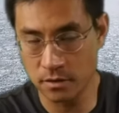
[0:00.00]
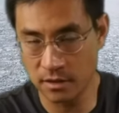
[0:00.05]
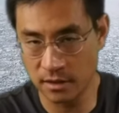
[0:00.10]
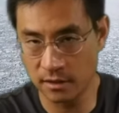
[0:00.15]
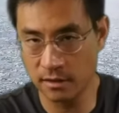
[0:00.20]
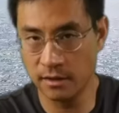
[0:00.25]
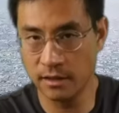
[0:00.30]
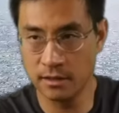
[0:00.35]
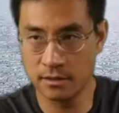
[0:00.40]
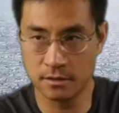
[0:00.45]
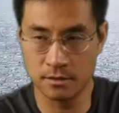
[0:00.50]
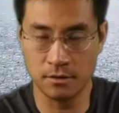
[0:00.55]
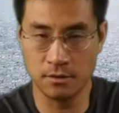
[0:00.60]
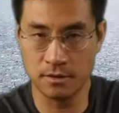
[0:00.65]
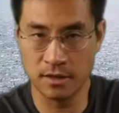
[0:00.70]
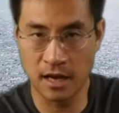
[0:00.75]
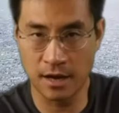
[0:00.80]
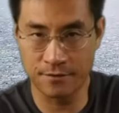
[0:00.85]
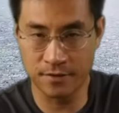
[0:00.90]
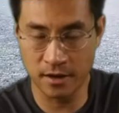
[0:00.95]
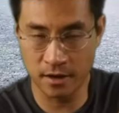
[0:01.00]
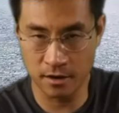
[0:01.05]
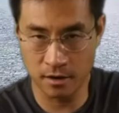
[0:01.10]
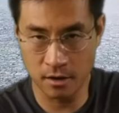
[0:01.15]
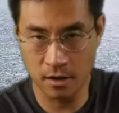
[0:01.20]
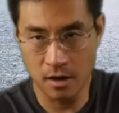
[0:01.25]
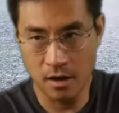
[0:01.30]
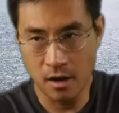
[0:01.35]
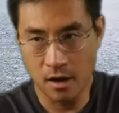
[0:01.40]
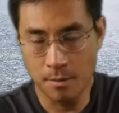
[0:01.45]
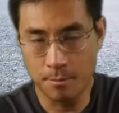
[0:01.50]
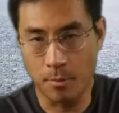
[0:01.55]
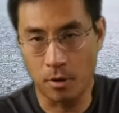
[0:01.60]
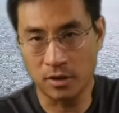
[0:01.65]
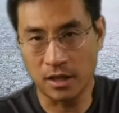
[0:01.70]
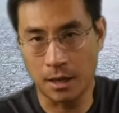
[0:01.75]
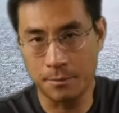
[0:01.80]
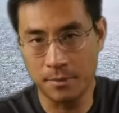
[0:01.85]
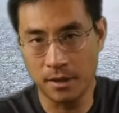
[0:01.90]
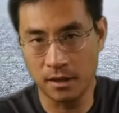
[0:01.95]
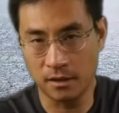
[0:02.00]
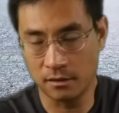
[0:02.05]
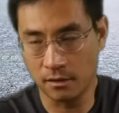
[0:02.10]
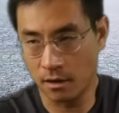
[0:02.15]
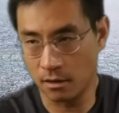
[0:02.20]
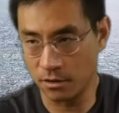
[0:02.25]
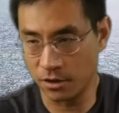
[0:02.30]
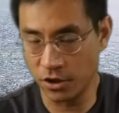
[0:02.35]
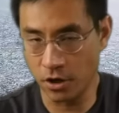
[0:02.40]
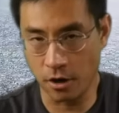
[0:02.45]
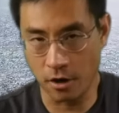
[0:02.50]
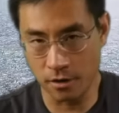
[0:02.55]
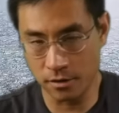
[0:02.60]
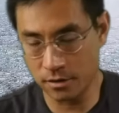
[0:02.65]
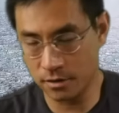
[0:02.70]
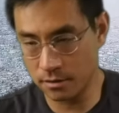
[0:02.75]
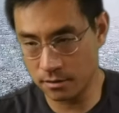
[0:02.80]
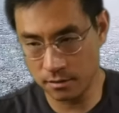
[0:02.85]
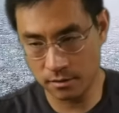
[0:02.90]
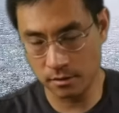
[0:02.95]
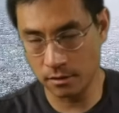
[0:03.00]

The elites, they have their multi-million-dollar yachts,